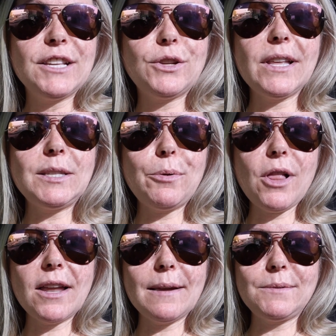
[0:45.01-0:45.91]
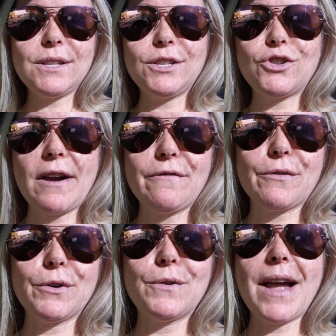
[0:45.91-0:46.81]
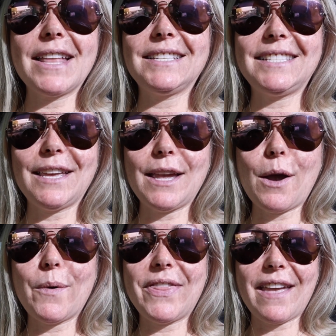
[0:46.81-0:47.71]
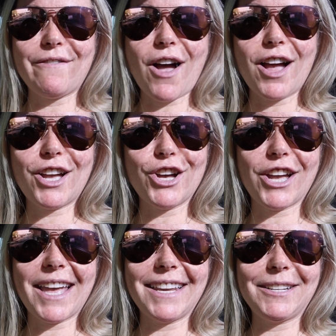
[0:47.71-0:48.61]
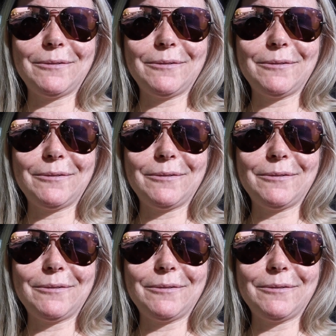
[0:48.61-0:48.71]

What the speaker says: So let's pull on up to the drive-thru and see what they've got cooking.